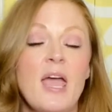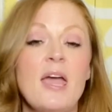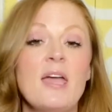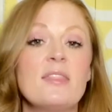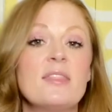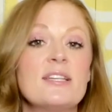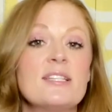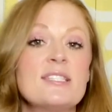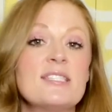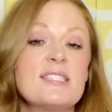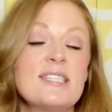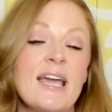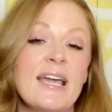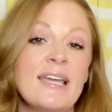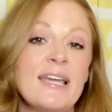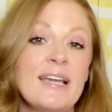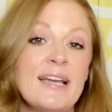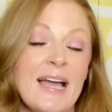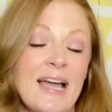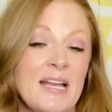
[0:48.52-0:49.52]
The
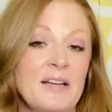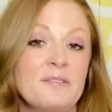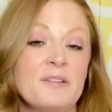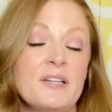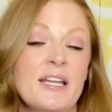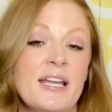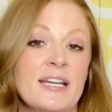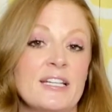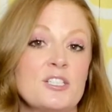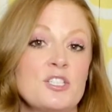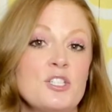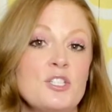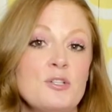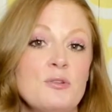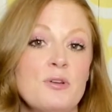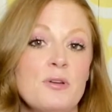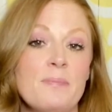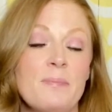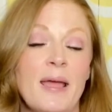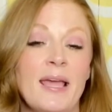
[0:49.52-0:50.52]
second kind of connection you
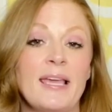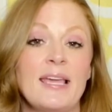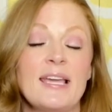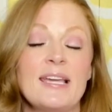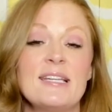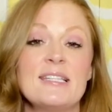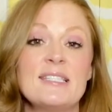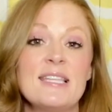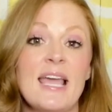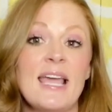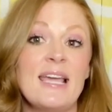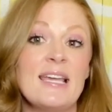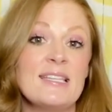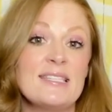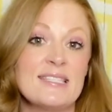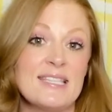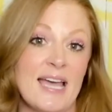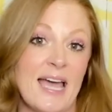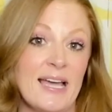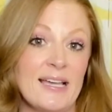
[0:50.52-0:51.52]
can make is a
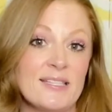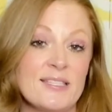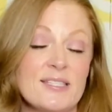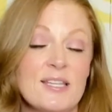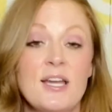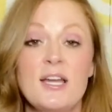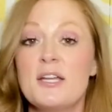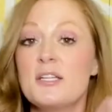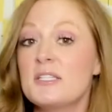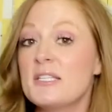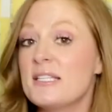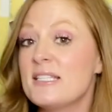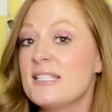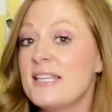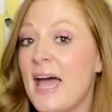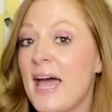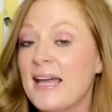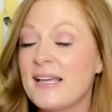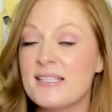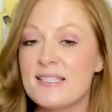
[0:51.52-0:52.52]
text to
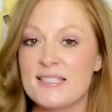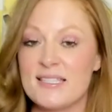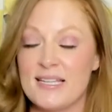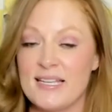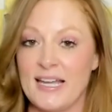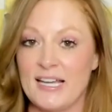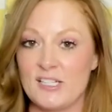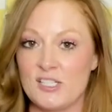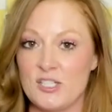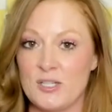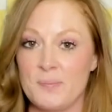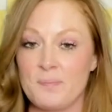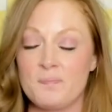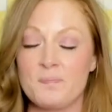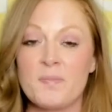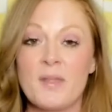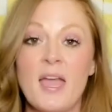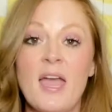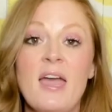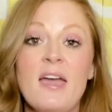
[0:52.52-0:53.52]
text connection.
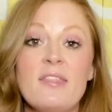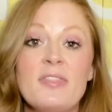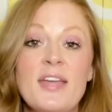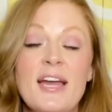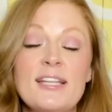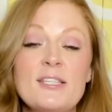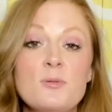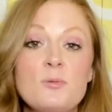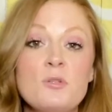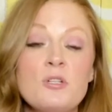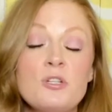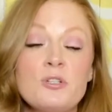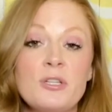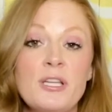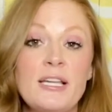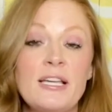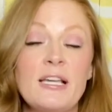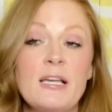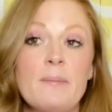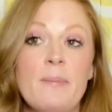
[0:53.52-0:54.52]
That's when you're
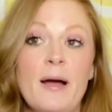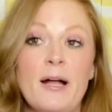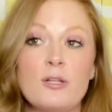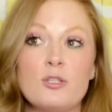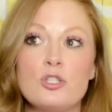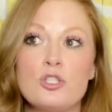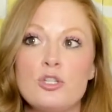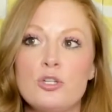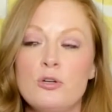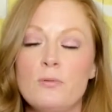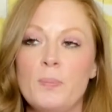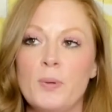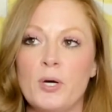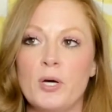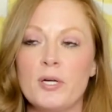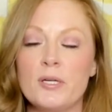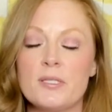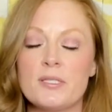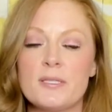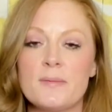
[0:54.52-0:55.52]
thinking about 2
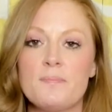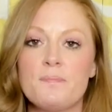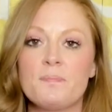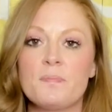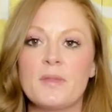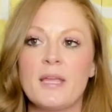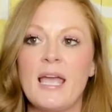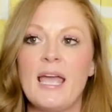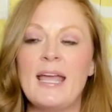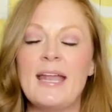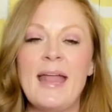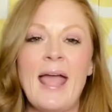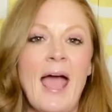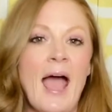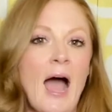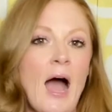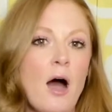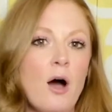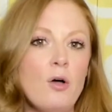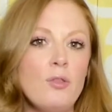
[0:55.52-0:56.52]
books and
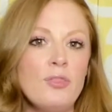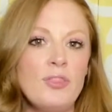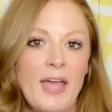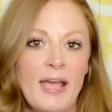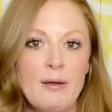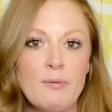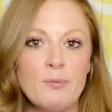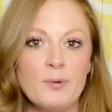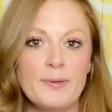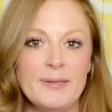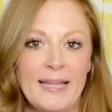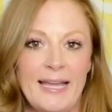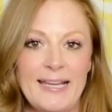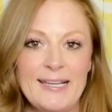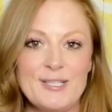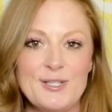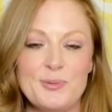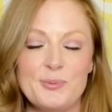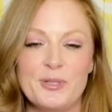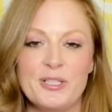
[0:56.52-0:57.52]
how they
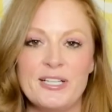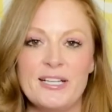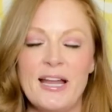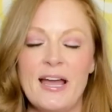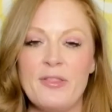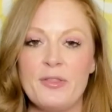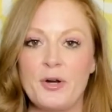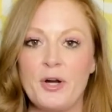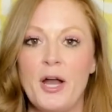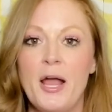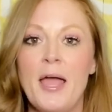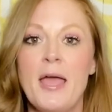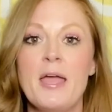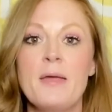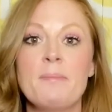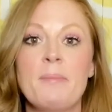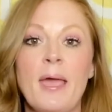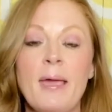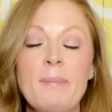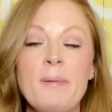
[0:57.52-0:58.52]
relate to one another.
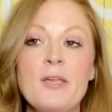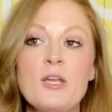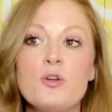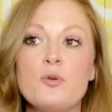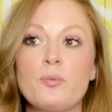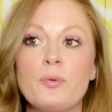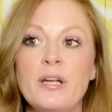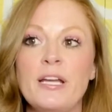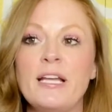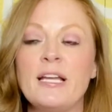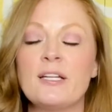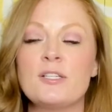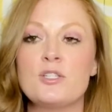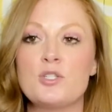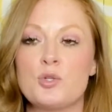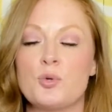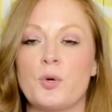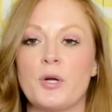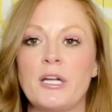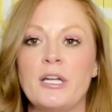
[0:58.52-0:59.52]
Maybe you're reading a
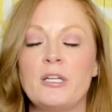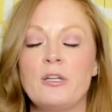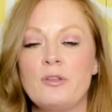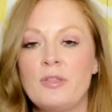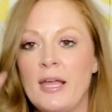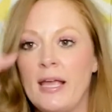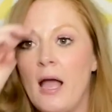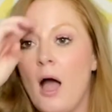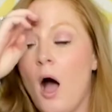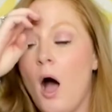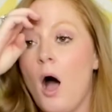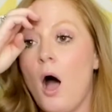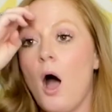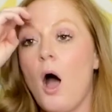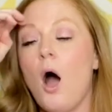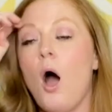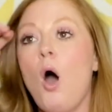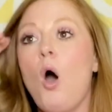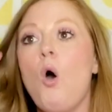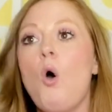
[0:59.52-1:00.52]
story and you think,
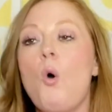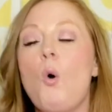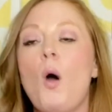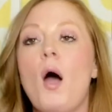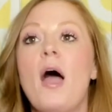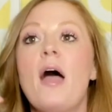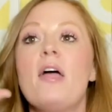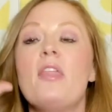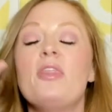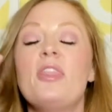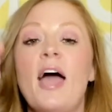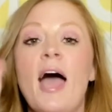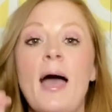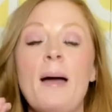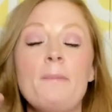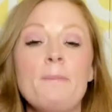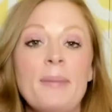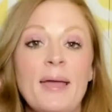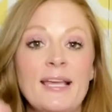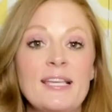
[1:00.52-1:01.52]
oh,
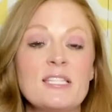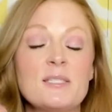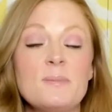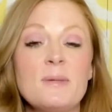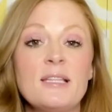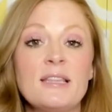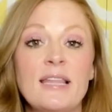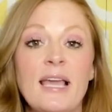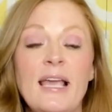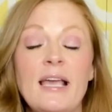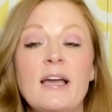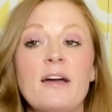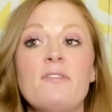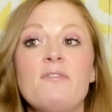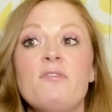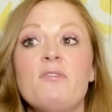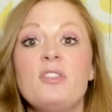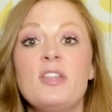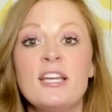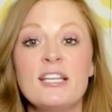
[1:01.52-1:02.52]
that makes me think
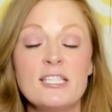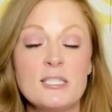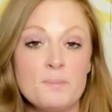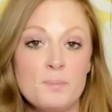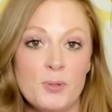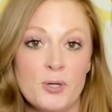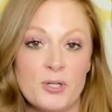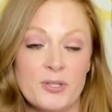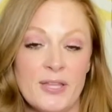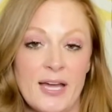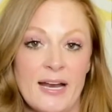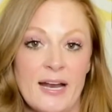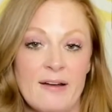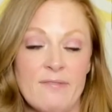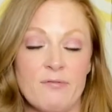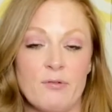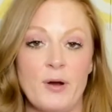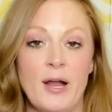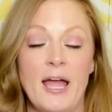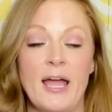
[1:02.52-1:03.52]
of this book that
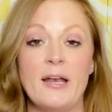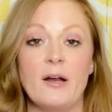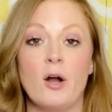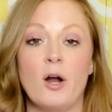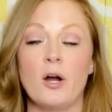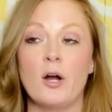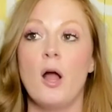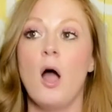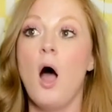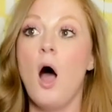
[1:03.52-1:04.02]
I've read. Or